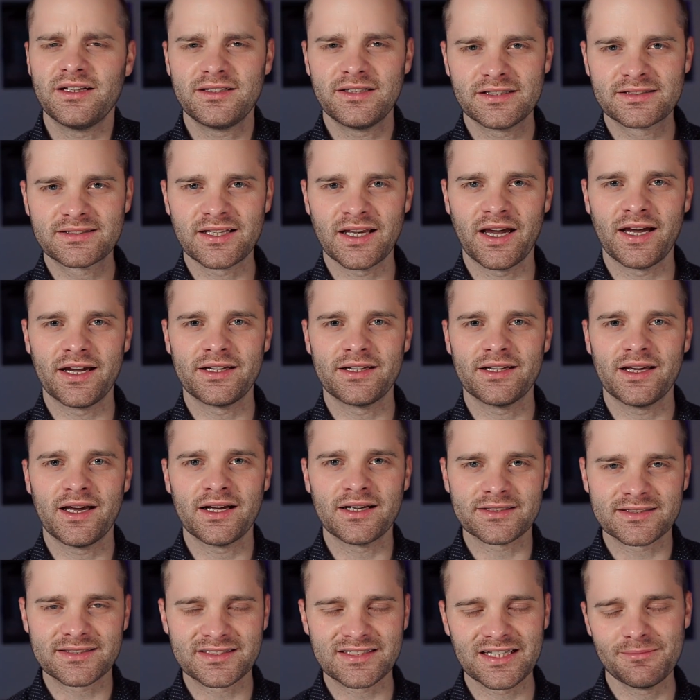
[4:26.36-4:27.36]
design
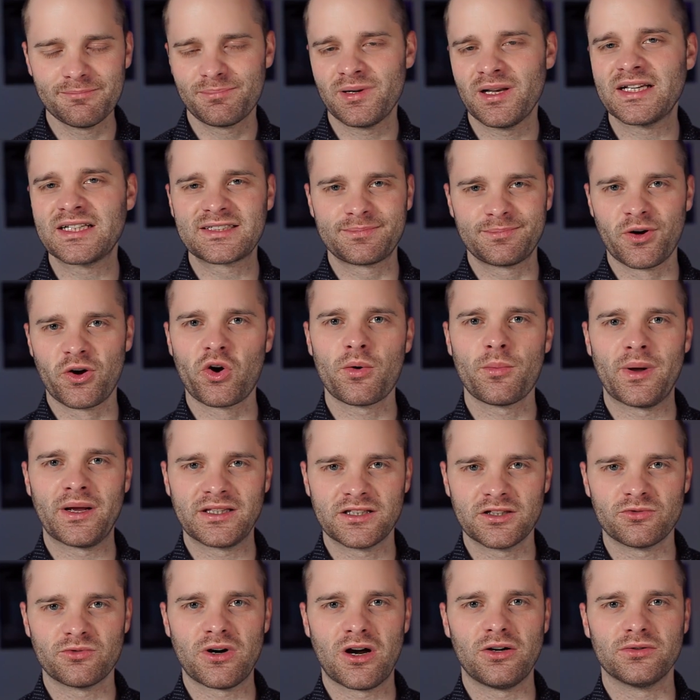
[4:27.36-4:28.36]
a simple
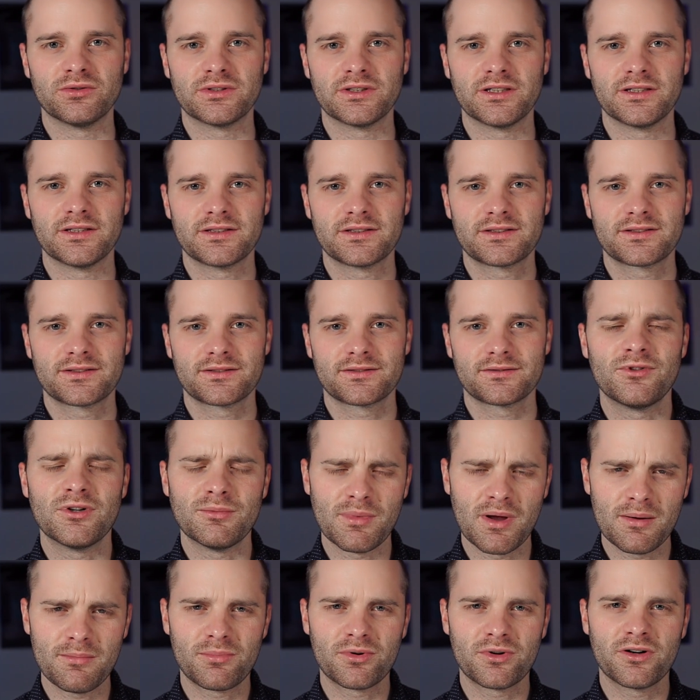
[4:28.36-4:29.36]
experiment around it.
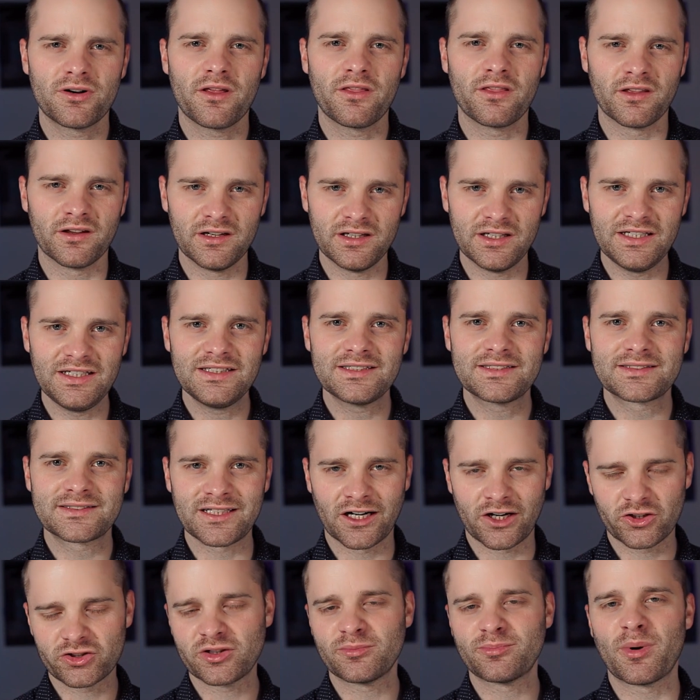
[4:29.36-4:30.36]
Remember the lean
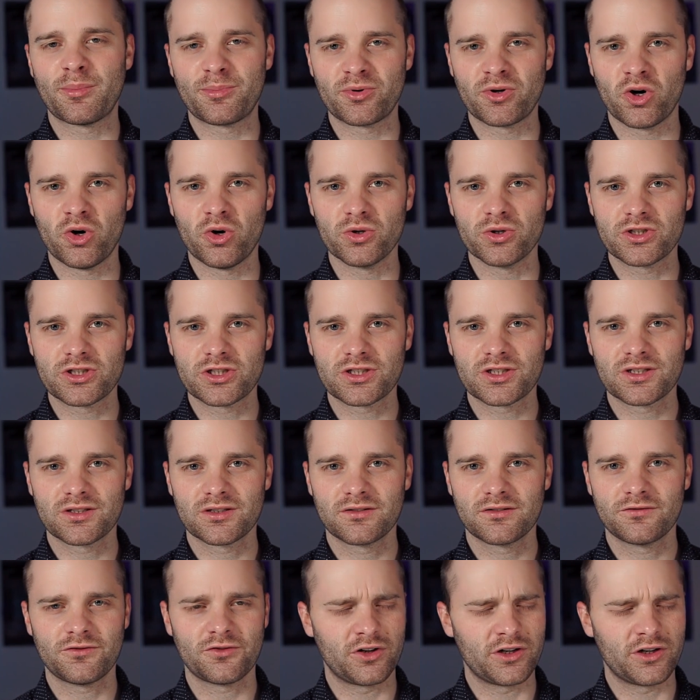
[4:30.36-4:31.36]
startup approach. For